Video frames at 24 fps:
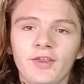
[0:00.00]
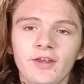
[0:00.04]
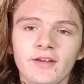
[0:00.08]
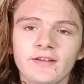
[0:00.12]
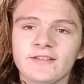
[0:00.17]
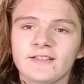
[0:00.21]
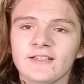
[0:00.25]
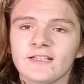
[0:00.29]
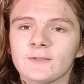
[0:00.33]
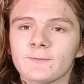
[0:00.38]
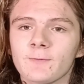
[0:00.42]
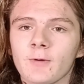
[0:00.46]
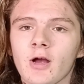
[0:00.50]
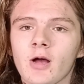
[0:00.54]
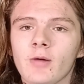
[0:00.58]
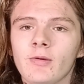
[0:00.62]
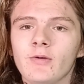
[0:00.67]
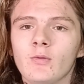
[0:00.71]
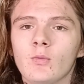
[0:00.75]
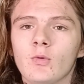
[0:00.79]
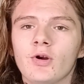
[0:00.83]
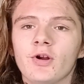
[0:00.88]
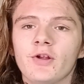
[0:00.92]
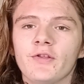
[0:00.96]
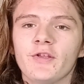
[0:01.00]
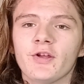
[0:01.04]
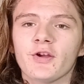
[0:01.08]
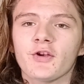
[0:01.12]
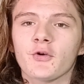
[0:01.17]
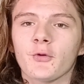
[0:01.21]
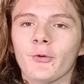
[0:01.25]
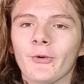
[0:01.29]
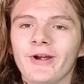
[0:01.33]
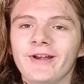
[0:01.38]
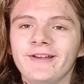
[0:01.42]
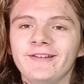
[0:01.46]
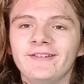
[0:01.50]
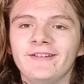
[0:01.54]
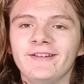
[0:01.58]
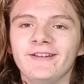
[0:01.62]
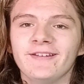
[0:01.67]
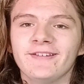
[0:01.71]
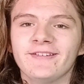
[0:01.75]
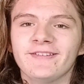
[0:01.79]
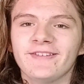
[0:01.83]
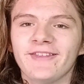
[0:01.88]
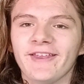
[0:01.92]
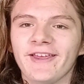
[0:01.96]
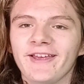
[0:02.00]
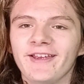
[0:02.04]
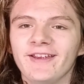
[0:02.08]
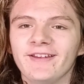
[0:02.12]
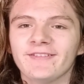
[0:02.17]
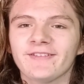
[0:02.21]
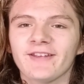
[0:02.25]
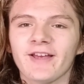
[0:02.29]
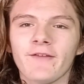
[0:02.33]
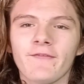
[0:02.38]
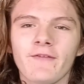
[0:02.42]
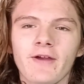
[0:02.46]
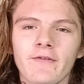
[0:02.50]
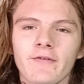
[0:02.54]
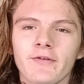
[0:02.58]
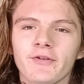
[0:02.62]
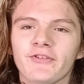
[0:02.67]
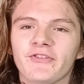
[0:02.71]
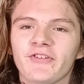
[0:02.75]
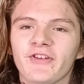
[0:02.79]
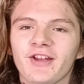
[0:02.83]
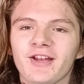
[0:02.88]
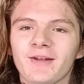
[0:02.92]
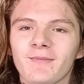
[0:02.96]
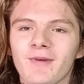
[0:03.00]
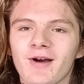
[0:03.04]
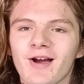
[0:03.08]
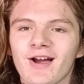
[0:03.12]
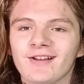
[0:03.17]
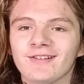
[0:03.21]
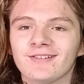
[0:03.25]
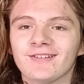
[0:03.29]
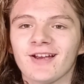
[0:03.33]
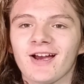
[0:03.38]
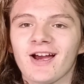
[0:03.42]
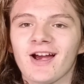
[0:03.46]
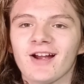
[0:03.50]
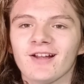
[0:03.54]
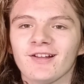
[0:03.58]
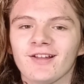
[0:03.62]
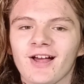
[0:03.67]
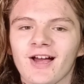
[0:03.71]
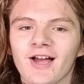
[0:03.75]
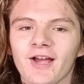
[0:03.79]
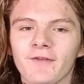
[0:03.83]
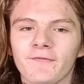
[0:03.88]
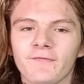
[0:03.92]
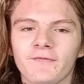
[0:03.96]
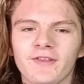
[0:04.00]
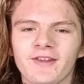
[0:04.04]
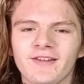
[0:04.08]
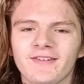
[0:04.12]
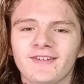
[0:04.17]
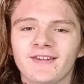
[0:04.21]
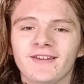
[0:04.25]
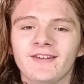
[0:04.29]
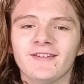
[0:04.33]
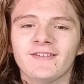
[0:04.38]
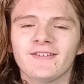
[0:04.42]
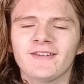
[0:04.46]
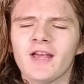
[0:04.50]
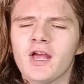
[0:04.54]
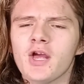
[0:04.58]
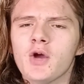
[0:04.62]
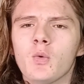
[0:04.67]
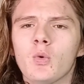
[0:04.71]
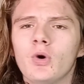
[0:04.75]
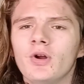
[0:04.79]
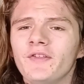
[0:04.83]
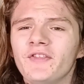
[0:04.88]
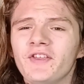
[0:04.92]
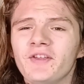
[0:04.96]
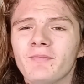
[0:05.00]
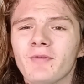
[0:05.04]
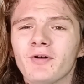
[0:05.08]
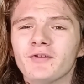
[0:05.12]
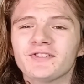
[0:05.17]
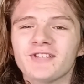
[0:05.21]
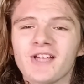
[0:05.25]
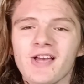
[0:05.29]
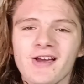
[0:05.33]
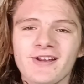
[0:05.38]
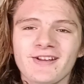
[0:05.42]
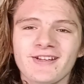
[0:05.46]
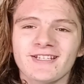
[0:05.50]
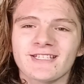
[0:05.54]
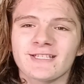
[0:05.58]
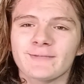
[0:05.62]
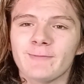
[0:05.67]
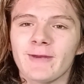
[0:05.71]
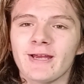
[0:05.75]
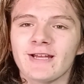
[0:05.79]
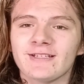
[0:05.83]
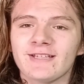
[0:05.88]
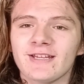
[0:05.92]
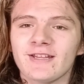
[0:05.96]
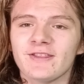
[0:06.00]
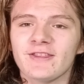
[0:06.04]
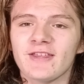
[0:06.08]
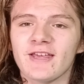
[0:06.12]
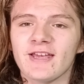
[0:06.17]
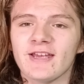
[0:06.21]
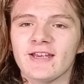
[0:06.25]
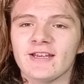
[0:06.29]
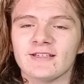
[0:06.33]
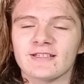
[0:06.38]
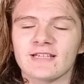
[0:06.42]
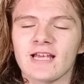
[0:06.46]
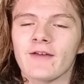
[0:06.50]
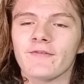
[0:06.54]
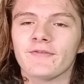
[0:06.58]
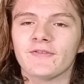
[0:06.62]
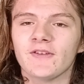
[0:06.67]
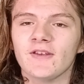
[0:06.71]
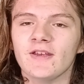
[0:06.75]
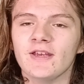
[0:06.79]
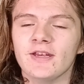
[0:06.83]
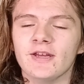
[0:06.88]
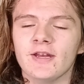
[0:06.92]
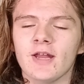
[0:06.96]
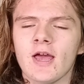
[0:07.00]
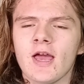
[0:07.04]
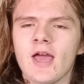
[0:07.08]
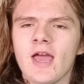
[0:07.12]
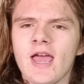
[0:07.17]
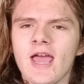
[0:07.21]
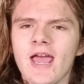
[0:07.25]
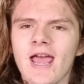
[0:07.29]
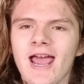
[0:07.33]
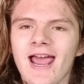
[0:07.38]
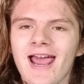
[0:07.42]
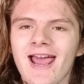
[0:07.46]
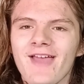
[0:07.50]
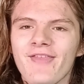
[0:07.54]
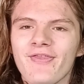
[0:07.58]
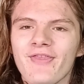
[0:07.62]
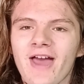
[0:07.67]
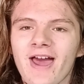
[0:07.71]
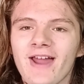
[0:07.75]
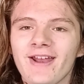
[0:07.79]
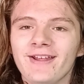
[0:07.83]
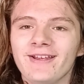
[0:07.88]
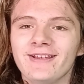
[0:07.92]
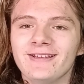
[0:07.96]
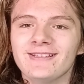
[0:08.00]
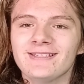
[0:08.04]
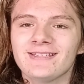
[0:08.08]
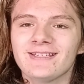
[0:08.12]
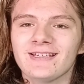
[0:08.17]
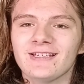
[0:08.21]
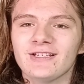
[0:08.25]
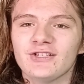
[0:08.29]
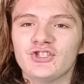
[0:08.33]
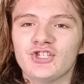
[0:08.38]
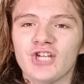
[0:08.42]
This is probably one of the craziest things I've ever seen in my entire life. This is one of the most unexpected things I've seen. And that is